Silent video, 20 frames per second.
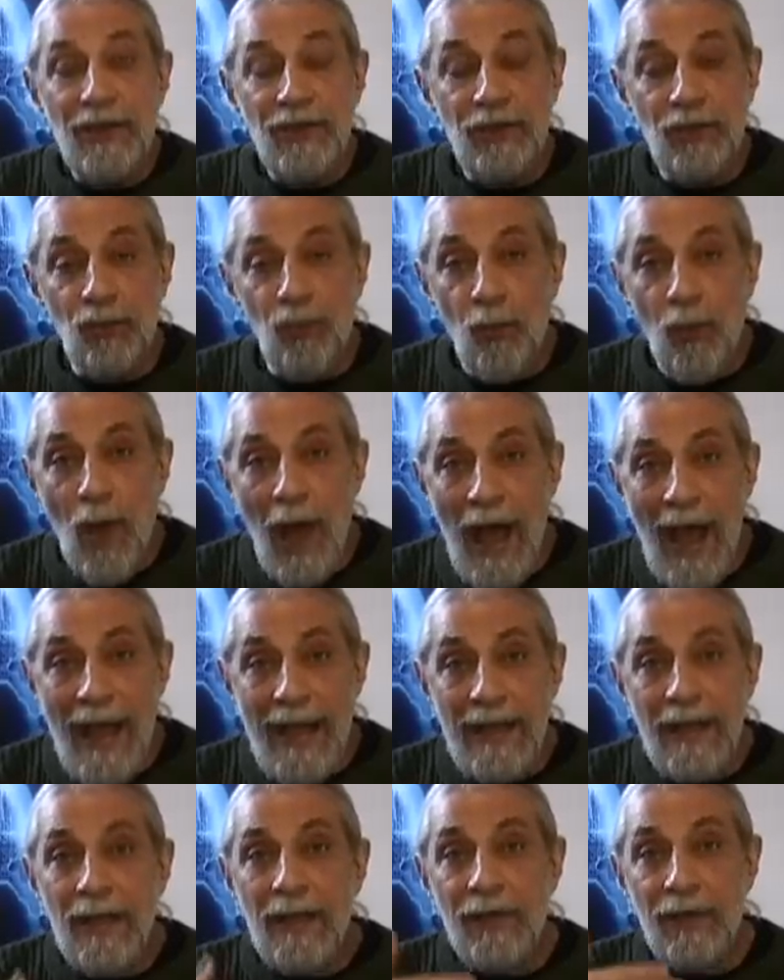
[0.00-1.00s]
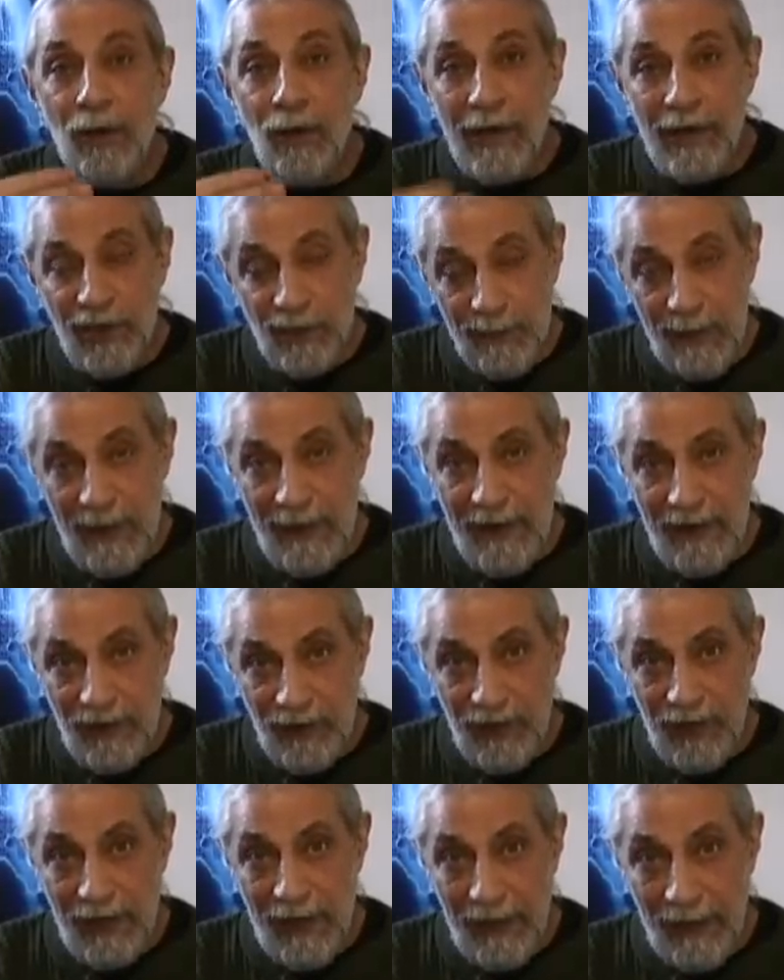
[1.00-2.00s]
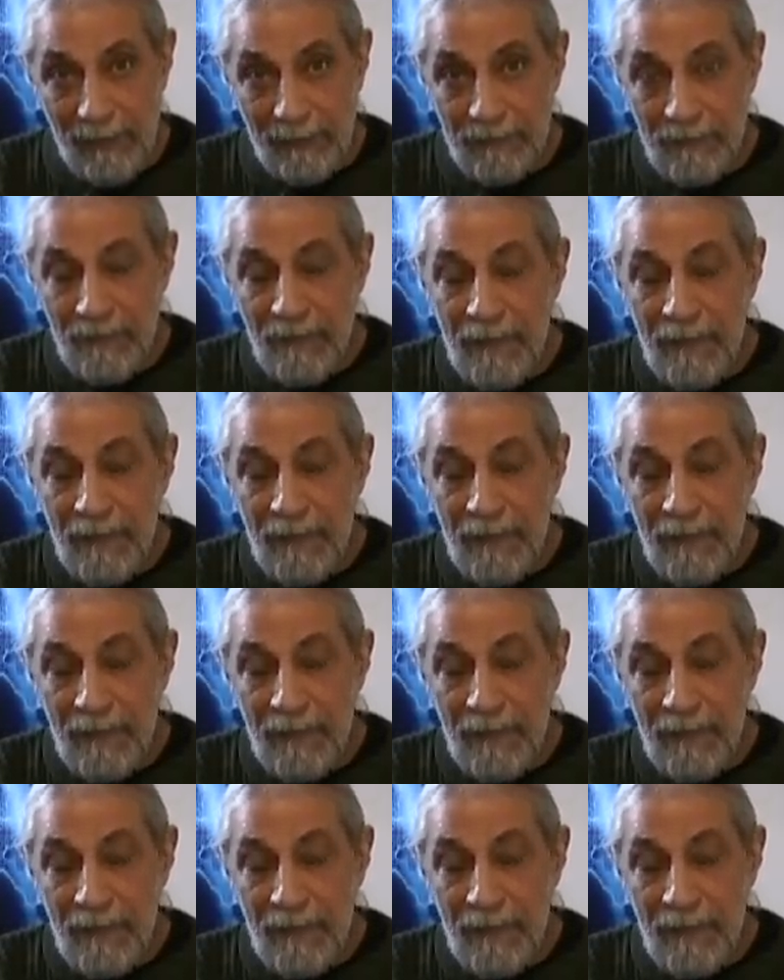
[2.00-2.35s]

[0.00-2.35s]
as to why you're experiencing it.